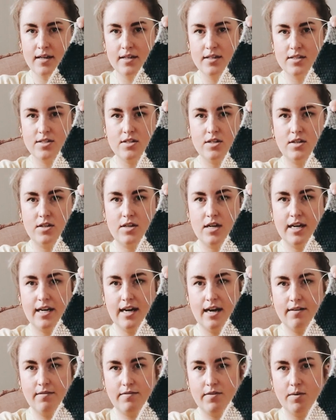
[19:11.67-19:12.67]
So I
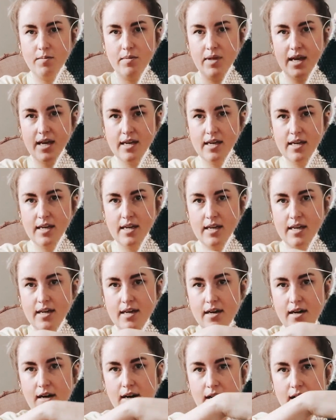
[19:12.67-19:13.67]
got from like
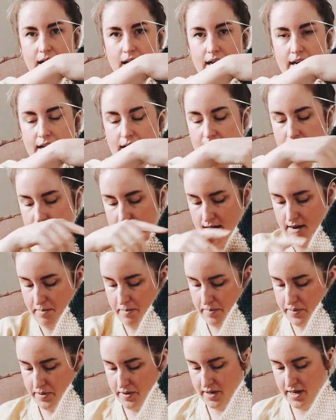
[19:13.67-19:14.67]
here and up.